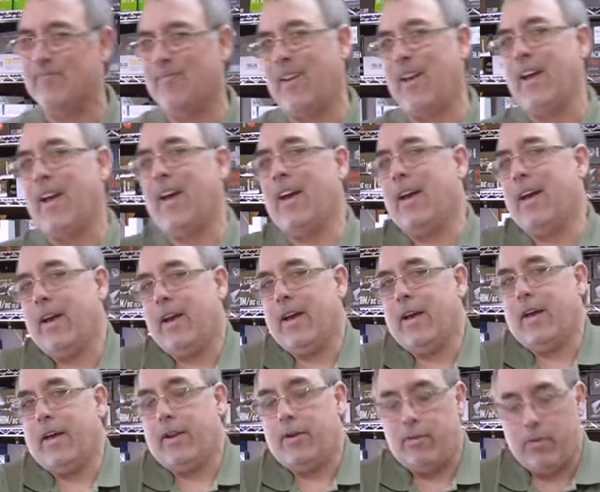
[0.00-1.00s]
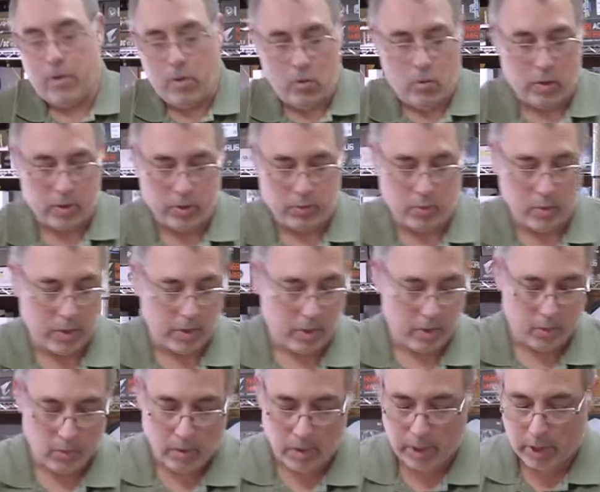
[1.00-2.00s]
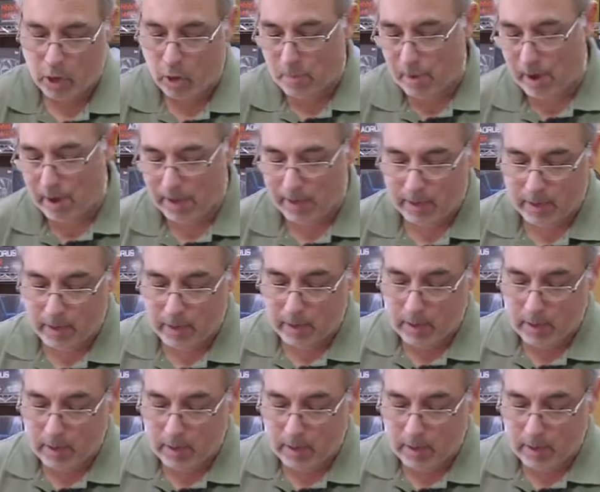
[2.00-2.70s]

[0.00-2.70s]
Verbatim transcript: I don't know which one you'd want to go by.